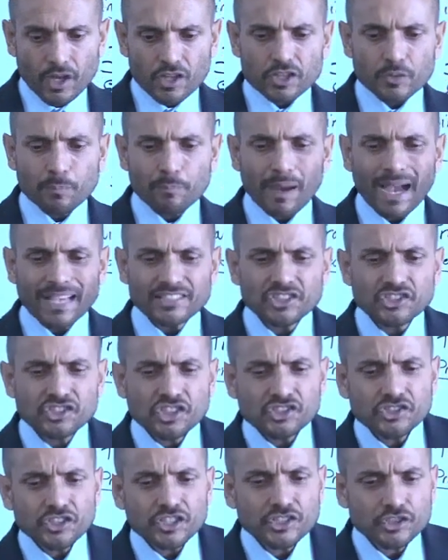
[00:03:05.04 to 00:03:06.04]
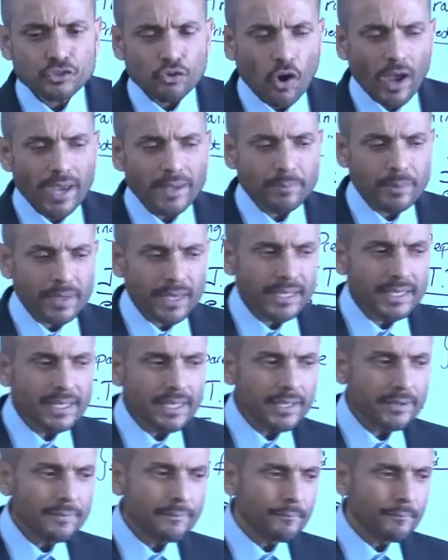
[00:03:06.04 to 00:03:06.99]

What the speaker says: The passage is describing